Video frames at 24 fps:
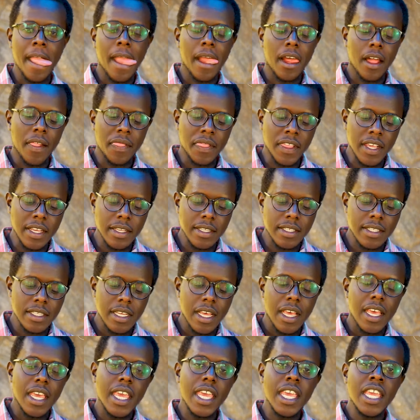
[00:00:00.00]
this
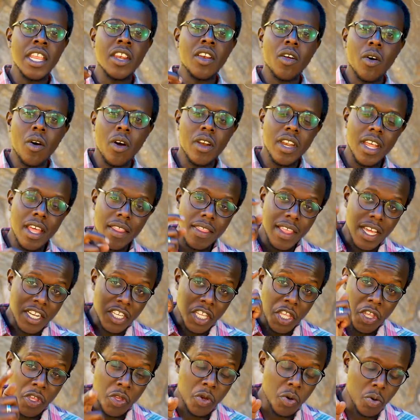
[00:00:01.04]
in order
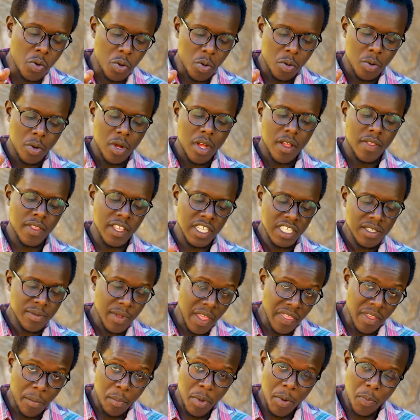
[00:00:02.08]
that you, these
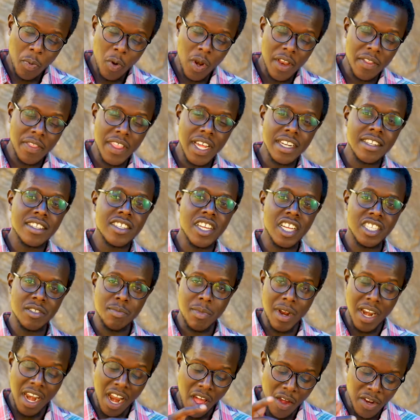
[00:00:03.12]
are the people in that church,
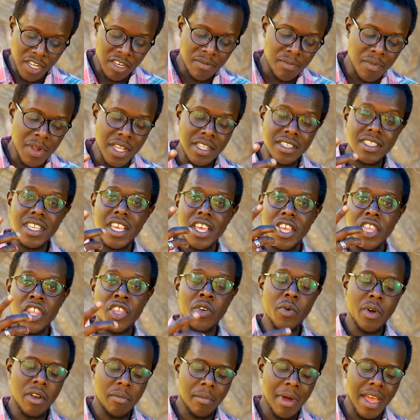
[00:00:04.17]
but now it means
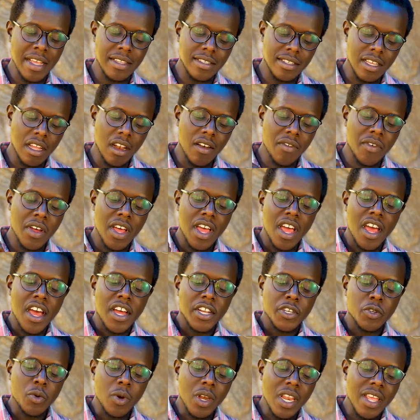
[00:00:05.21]
you and myself,
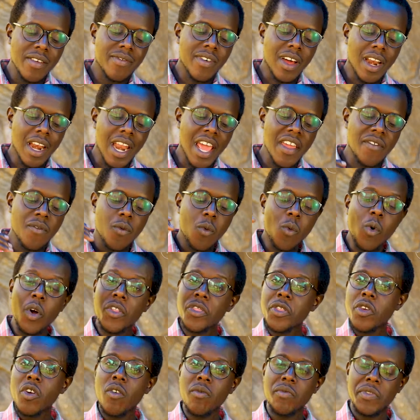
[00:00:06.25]
to live a life
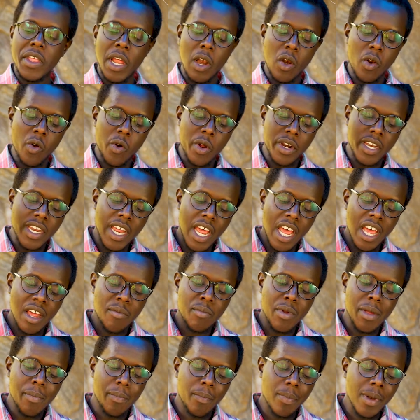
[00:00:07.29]
worthy of the Lord and
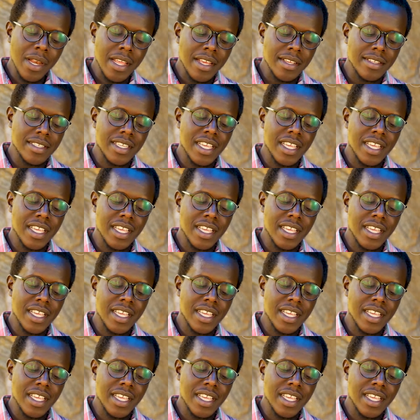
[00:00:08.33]
may please